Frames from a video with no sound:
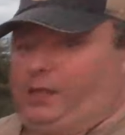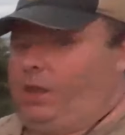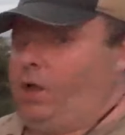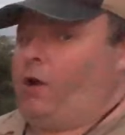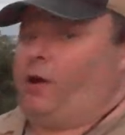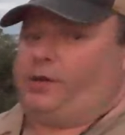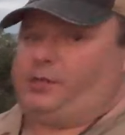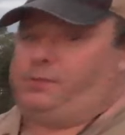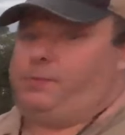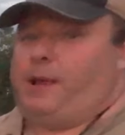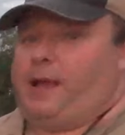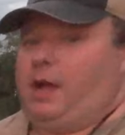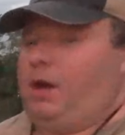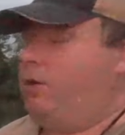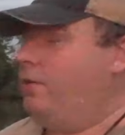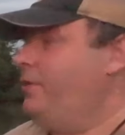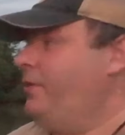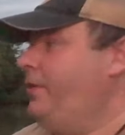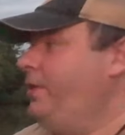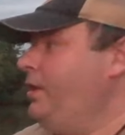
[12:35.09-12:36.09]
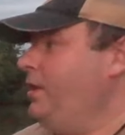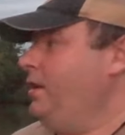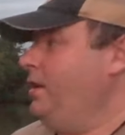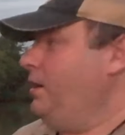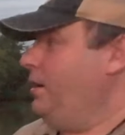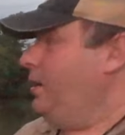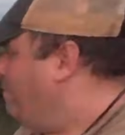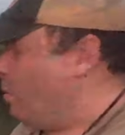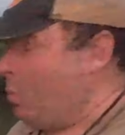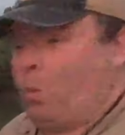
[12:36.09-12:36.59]
largemouth,
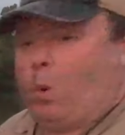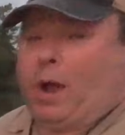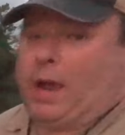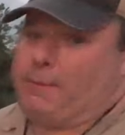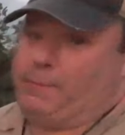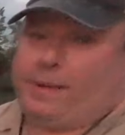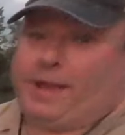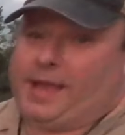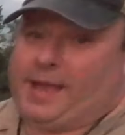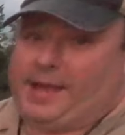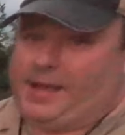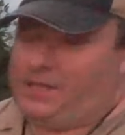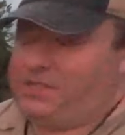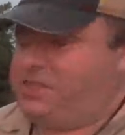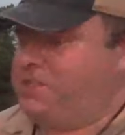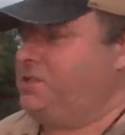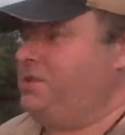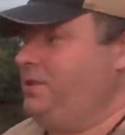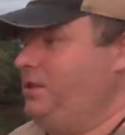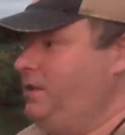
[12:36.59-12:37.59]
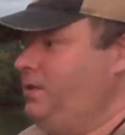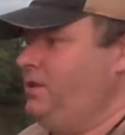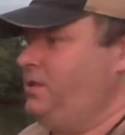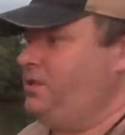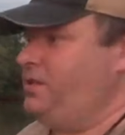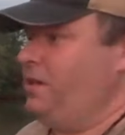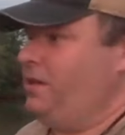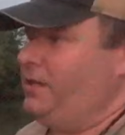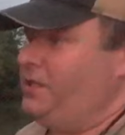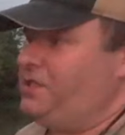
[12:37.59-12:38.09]
white bass.
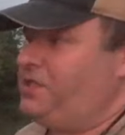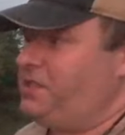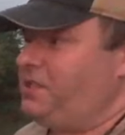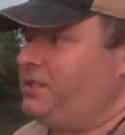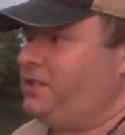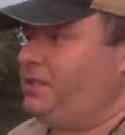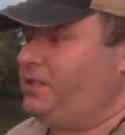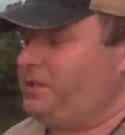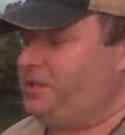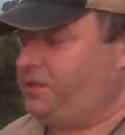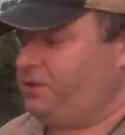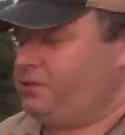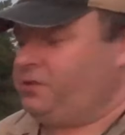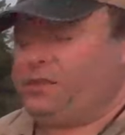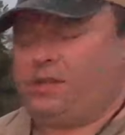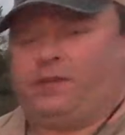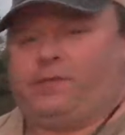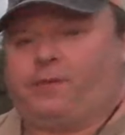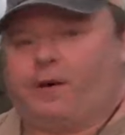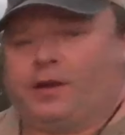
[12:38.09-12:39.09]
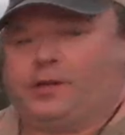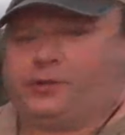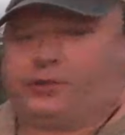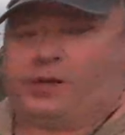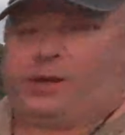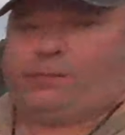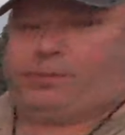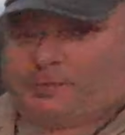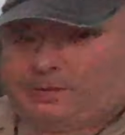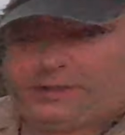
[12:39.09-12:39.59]
So it's, a, it's usually a fun
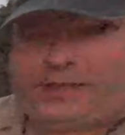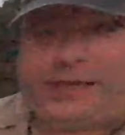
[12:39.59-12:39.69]
trip. You